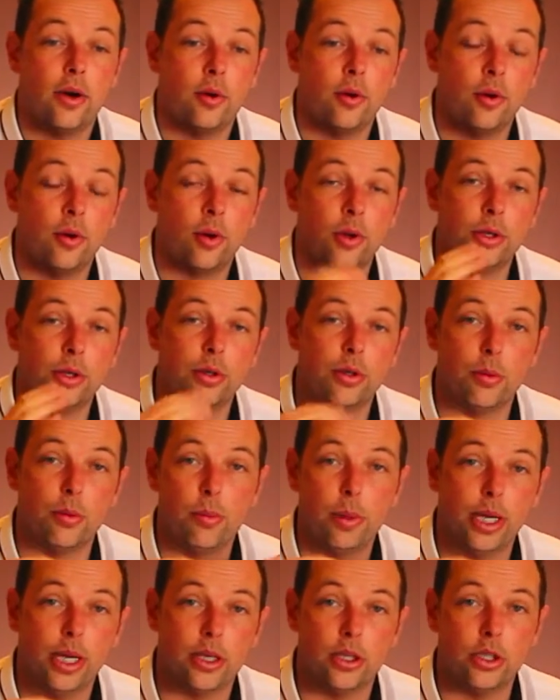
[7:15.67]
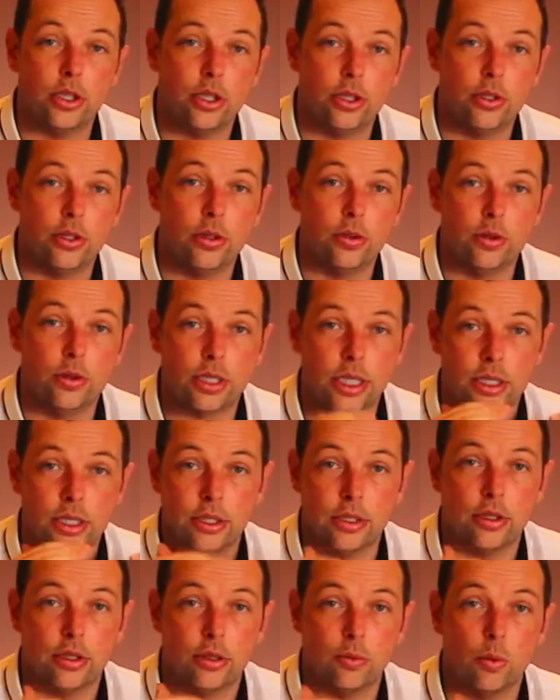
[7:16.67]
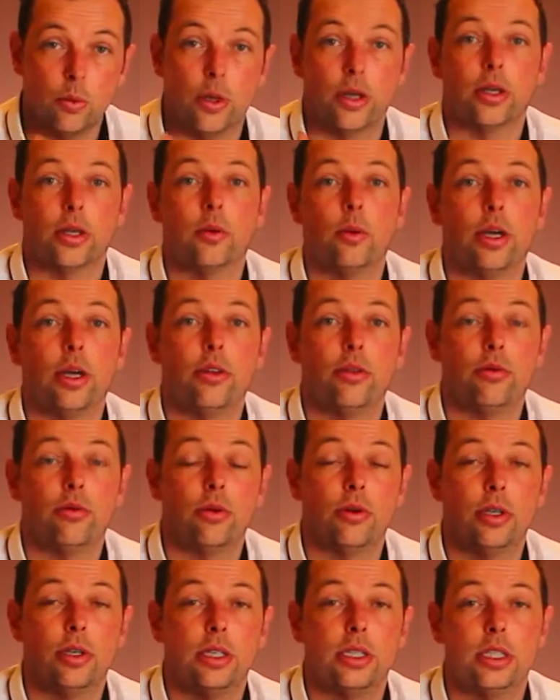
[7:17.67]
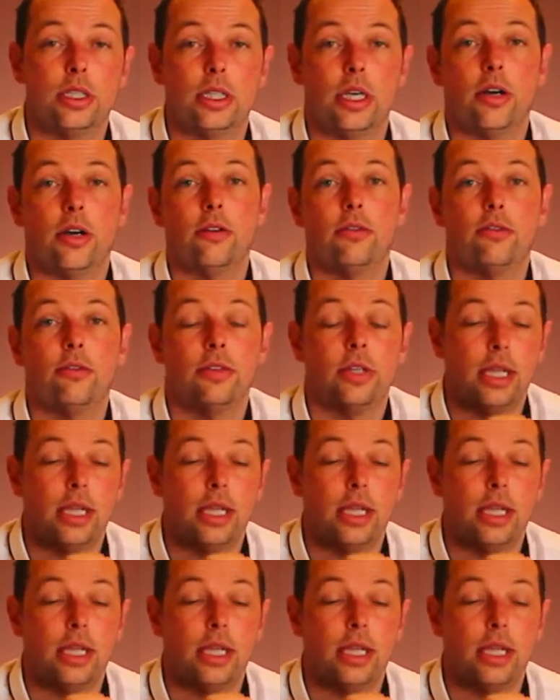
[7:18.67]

Or you can pick and choose and you can work your way through it yourself